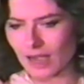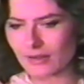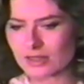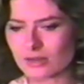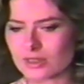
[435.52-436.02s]

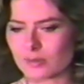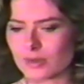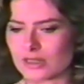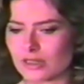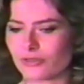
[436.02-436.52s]
I was always
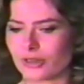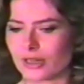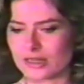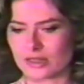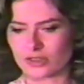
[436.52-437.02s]
a bit
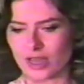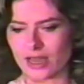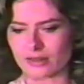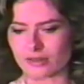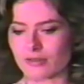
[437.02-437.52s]
different as a
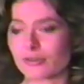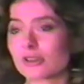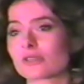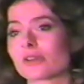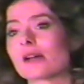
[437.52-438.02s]
child. Uh,
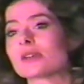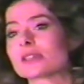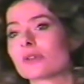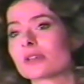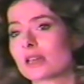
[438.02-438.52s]
first of all, I
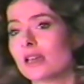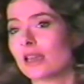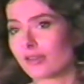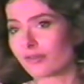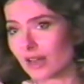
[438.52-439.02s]
was always
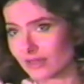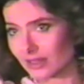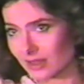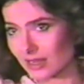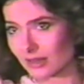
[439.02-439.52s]

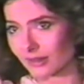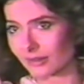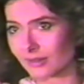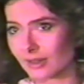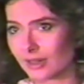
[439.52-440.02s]
involved in theater,